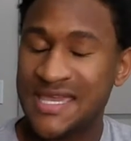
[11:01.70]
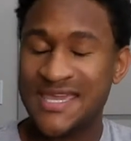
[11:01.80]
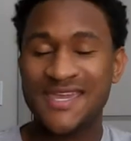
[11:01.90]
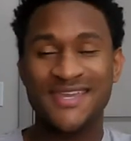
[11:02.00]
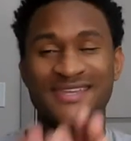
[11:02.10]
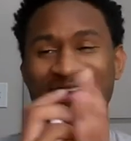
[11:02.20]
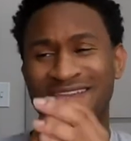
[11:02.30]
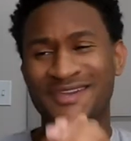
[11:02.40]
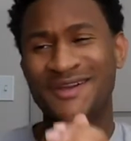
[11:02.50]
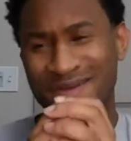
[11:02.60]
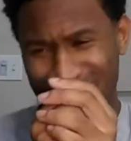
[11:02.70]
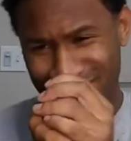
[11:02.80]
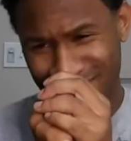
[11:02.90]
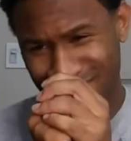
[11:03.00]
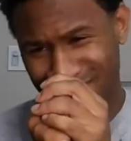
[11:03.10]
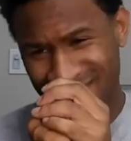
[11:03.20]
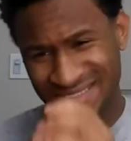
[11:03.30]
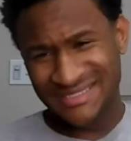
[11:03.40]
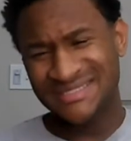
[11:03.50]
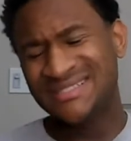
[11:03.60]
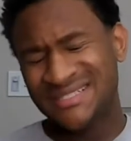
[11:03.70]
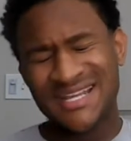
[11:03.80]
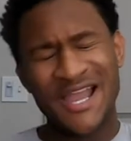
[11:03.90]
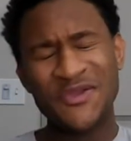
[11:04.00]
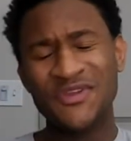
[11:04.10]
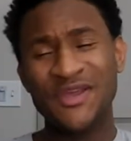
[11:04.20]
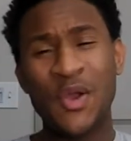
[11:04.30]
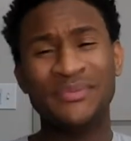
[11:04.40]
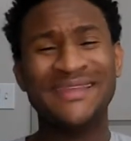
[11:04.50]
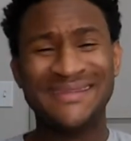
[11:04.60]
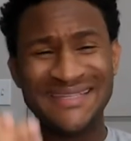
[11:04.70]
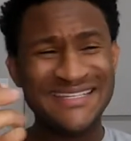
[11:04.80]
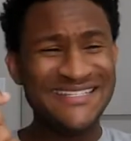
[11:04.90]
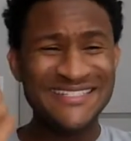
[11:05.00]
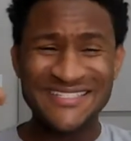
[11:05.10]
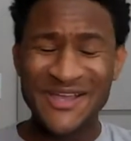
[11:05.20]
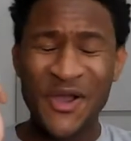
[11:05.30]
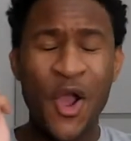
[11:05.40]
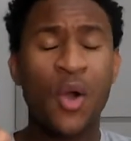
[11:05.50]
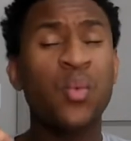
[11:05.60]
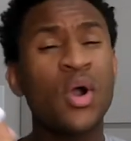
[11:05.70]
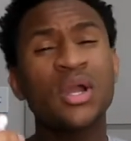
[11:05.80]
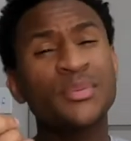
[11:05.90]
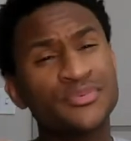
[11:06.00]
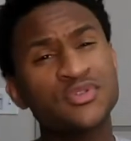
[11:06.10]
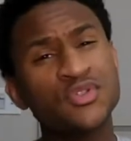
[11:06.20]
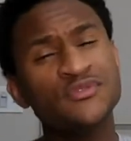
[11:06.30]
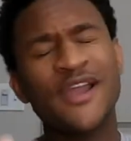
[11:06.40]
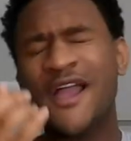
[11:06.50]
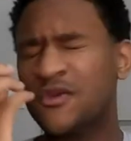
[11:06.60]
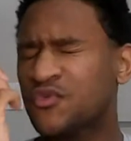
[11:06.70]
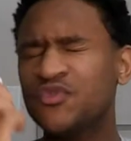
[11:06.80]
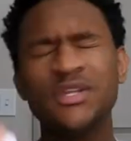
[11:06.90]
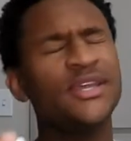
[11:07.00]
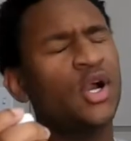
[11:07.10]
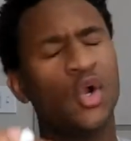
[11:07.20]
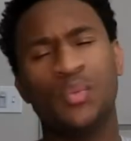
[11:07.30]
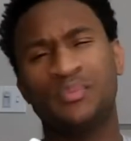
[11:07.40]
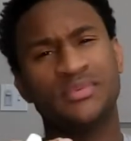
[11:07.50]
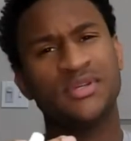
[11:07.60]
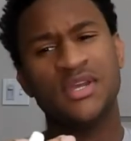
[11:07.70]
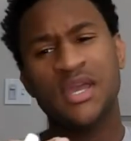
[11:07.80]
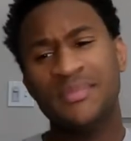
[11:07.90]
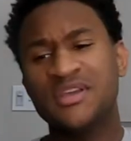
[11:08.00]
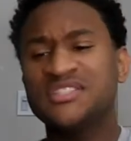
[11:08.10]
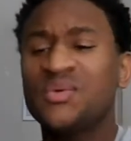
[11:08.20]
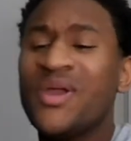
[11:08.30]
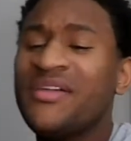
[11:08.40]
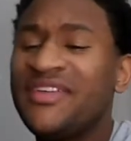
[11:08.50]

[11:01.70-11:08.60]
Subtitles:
hey, now y'all, I really hope that these are waterproof. I really hope. Because the way